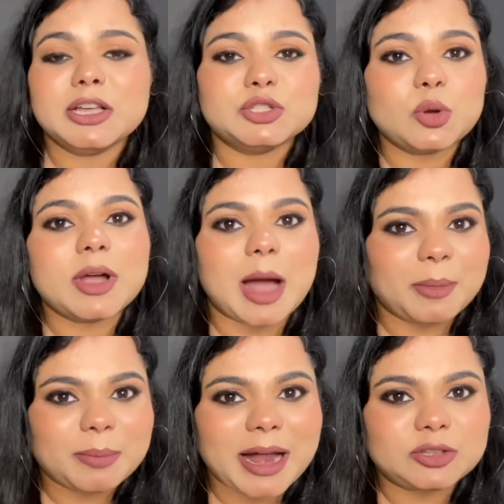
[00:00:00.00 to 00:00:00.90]
So
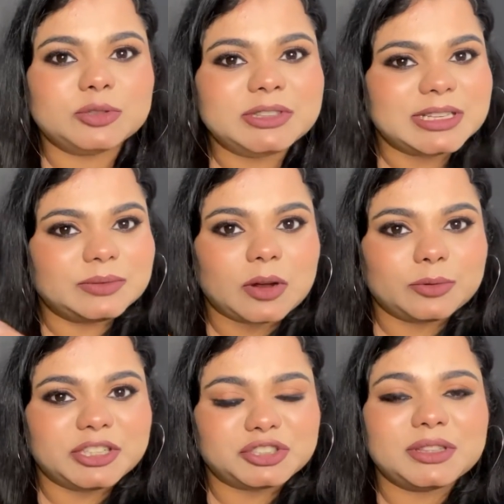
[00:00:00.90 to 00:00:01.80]
coming back to this
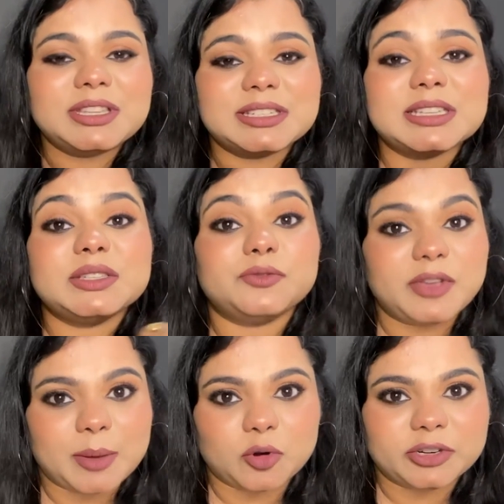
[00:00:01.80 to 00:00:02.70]
foundation, this is
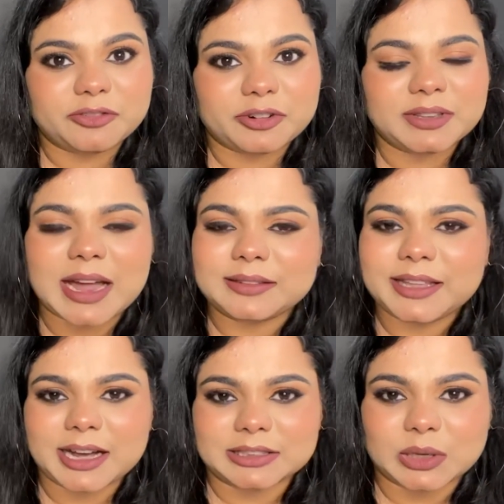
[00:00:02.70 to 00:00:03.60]
way more different than
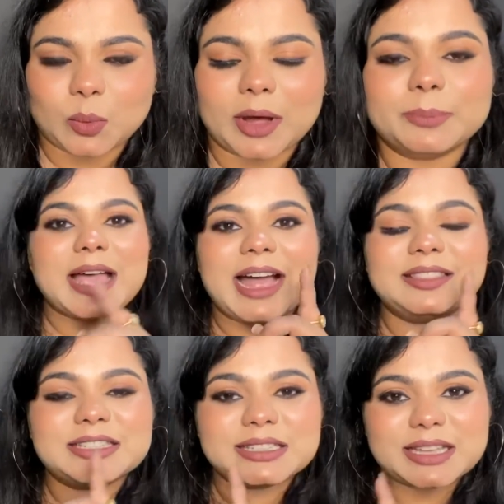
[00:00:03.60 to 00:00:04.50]
the other one.
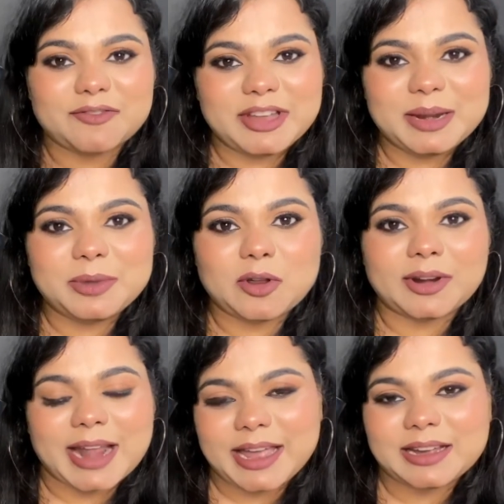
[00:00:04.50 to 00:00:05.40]
And this is available
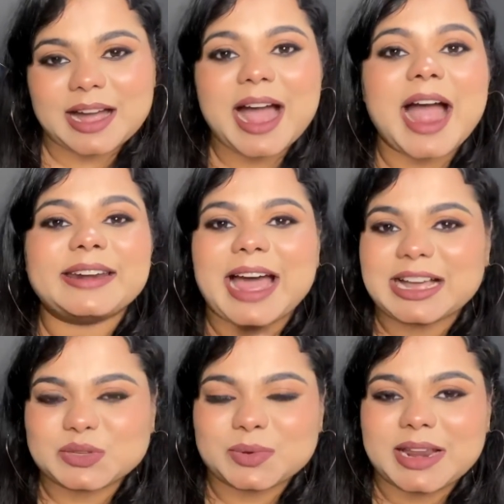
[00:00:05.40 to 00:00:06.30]
on Nykaa and
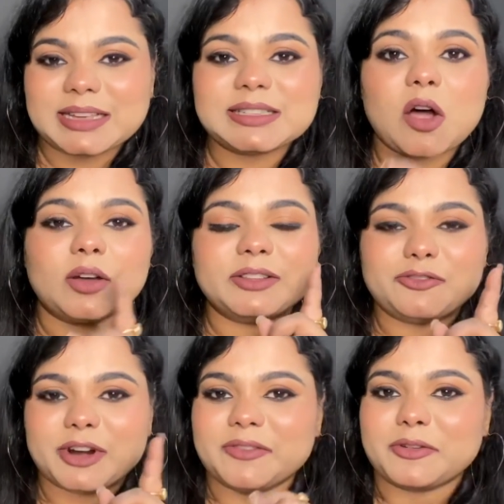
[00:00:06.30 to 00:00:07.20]
as well as on the
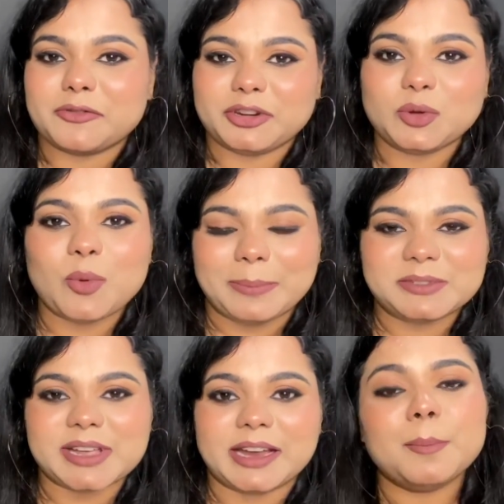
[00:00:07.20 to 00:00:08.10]
Forever52
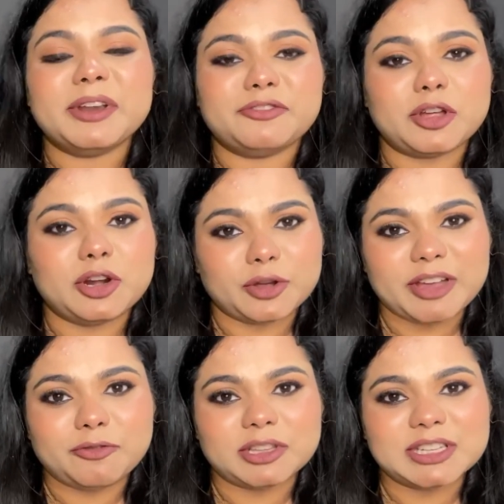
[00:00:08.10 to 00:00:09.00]
website. But if you're
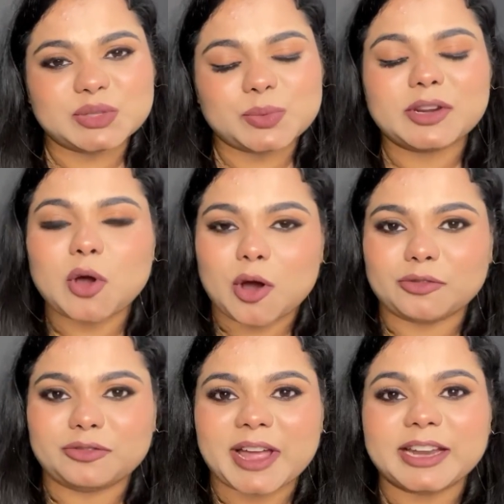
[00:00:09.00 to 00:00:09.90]
looking for this one
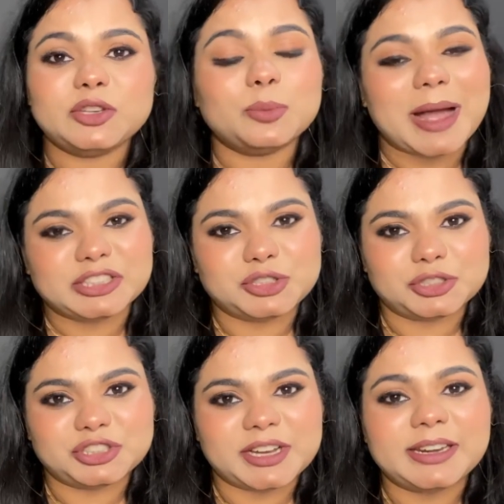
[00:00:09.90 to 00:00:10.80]
offline to match your
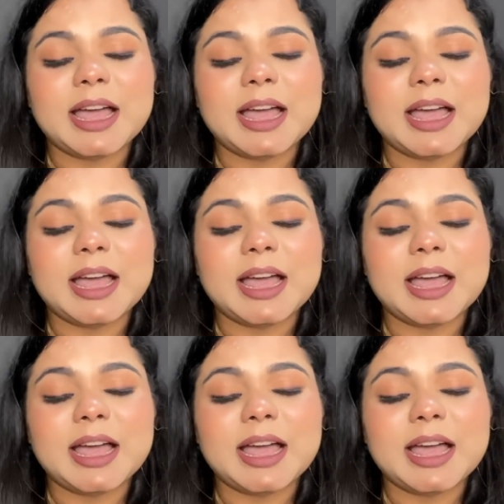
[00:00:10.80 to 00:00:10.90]
shade,